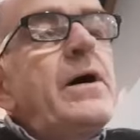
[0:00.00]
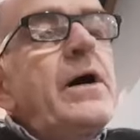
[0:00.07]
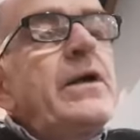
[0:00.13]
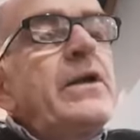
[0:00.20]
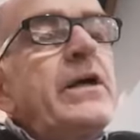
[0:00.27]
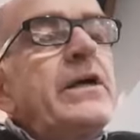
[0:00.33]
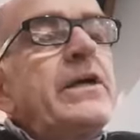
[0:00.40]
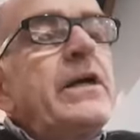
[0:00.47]

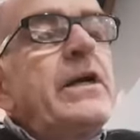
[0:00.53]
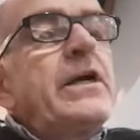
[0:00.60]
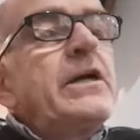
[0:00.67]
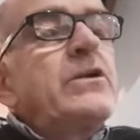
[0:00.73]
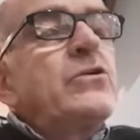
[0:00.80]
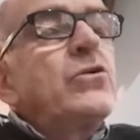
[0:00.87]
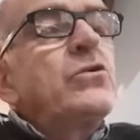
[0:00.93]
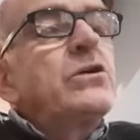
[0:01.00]
And he
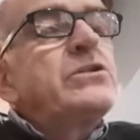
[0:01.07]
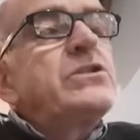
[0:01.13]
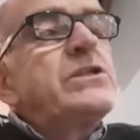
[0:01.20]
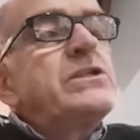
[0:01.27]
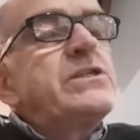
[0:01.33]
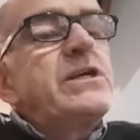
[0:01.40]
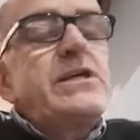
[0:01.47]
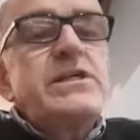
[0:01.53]

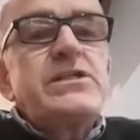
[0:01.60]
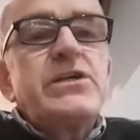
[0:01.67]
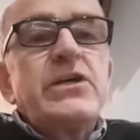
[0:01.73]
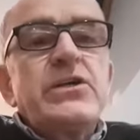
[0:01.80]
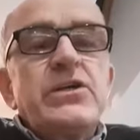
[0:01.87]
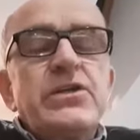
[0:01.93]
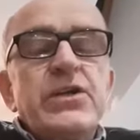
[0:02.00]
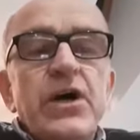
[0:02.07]
acknowledges that he's
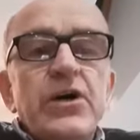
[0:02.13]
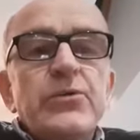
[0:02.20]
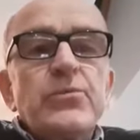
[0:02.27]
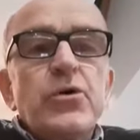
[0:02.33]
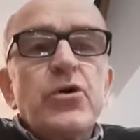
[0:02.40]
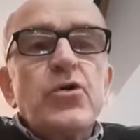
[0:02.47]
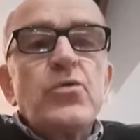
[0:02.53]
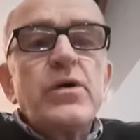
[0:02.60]
in
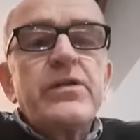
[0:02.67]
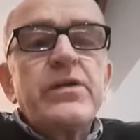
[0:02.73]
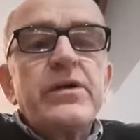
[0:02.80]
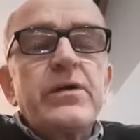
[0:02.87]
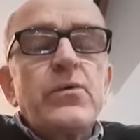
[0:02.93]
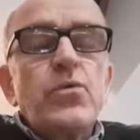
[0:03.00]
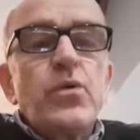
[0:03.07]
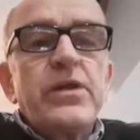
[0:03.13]
turmoil
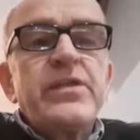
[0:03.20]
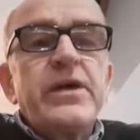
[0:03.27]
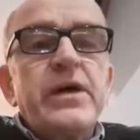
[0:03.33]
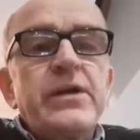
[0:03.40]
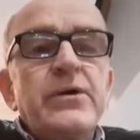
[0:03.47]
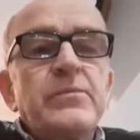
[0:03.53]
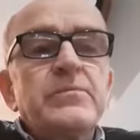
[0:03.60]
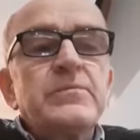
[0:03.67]

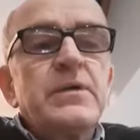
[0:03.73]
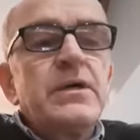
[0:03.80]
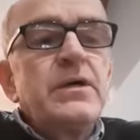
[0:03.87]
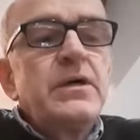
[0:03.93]
within him.